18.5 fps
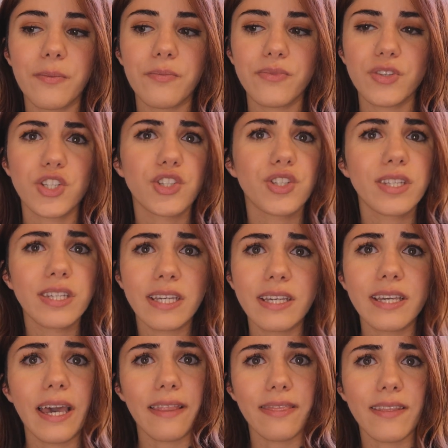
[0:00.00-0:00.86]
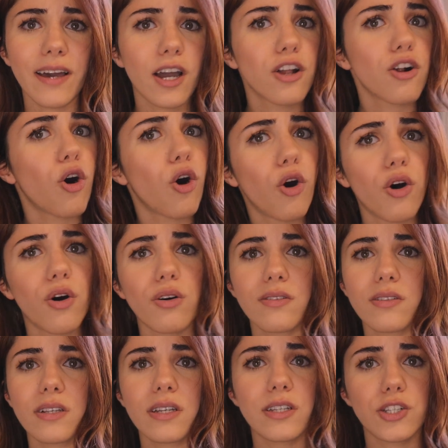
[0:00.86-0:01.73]
just to get that
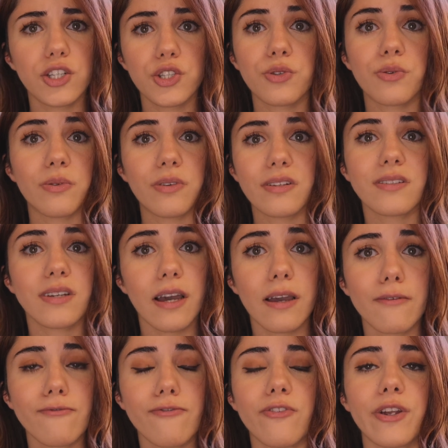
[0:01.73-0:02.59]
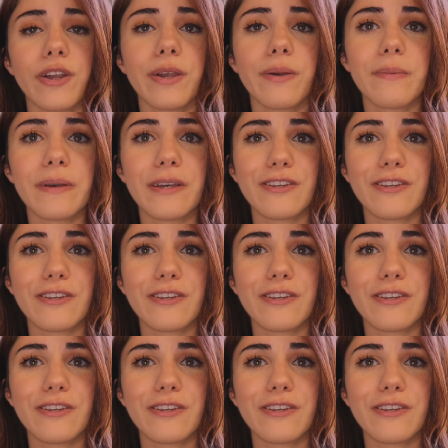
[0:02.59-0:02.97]
all in a short time frame.